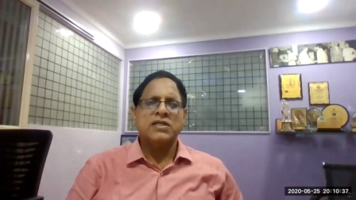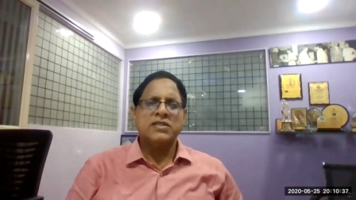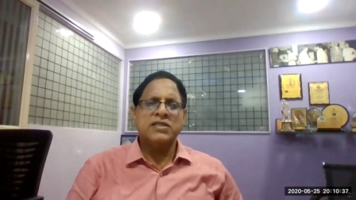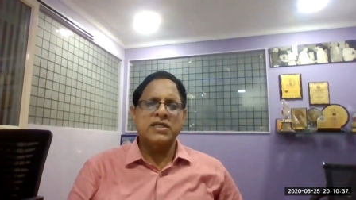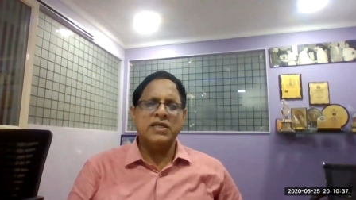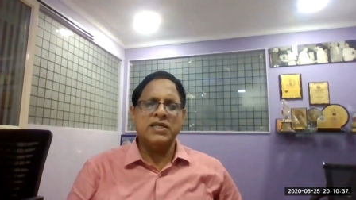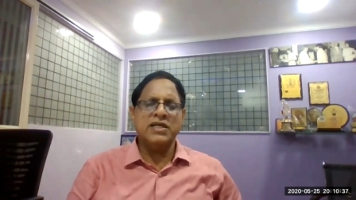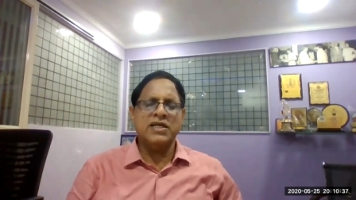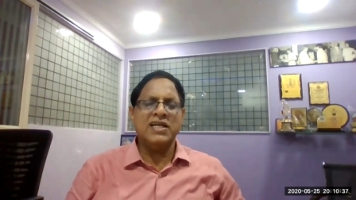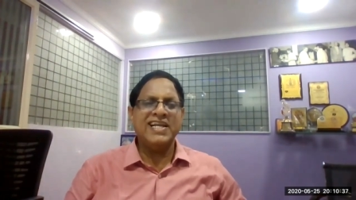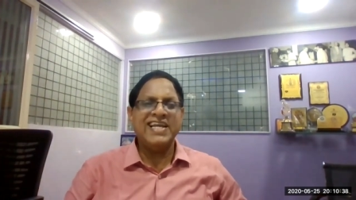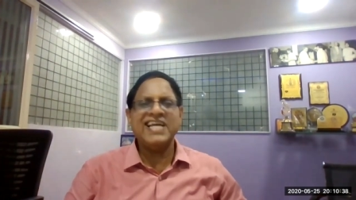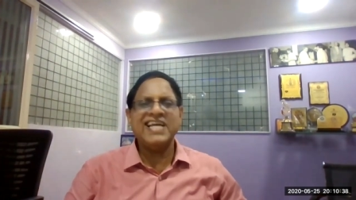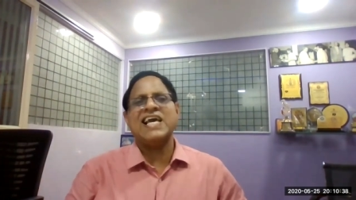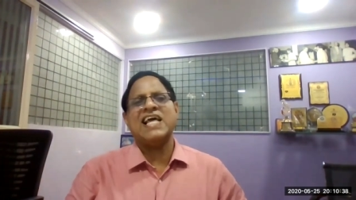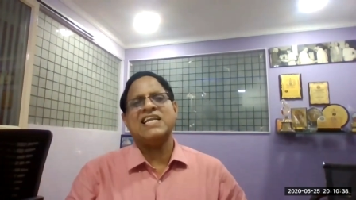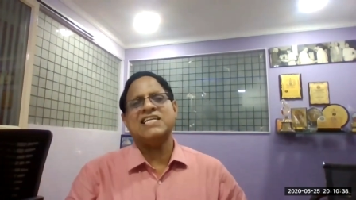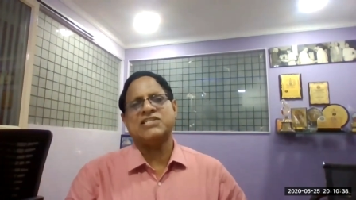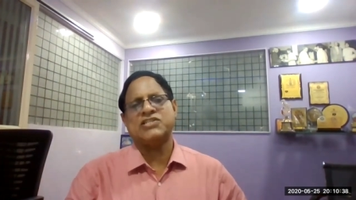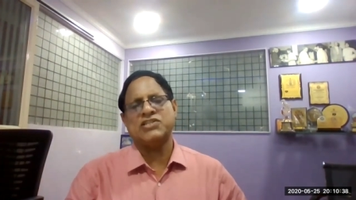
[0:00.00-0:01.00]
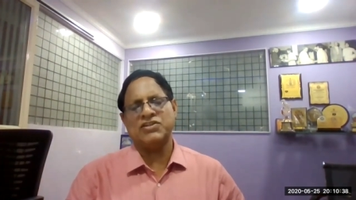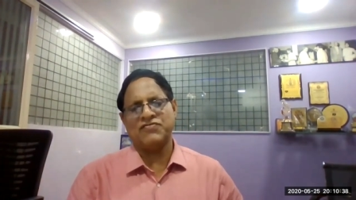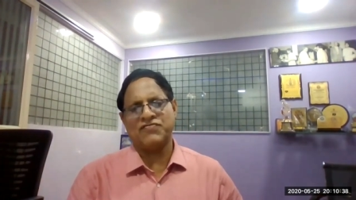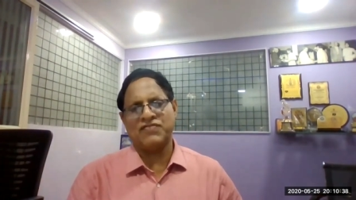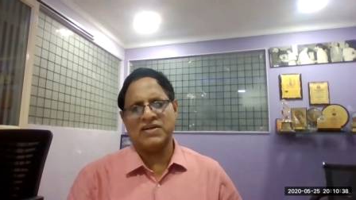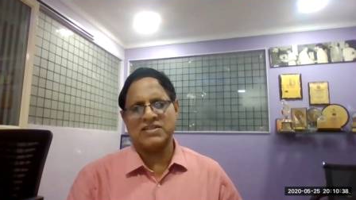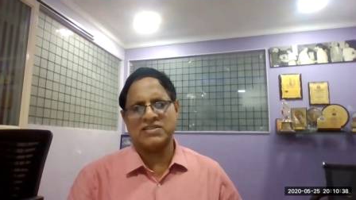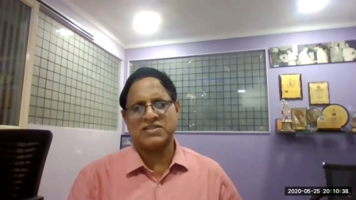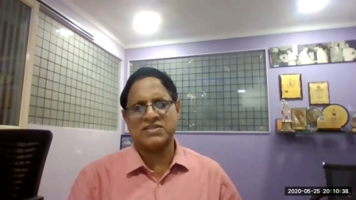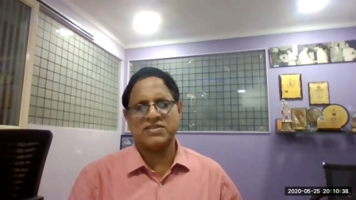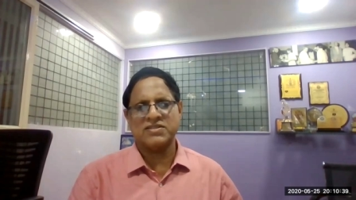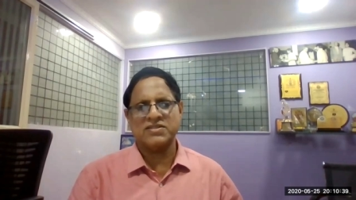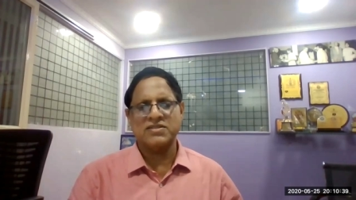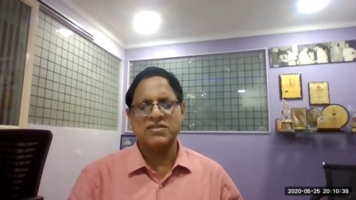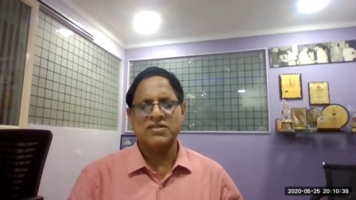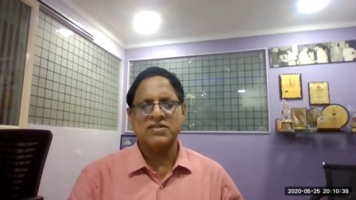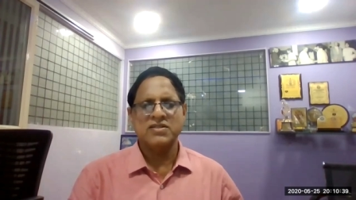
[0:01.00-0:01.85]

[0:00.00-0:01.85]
the legality first.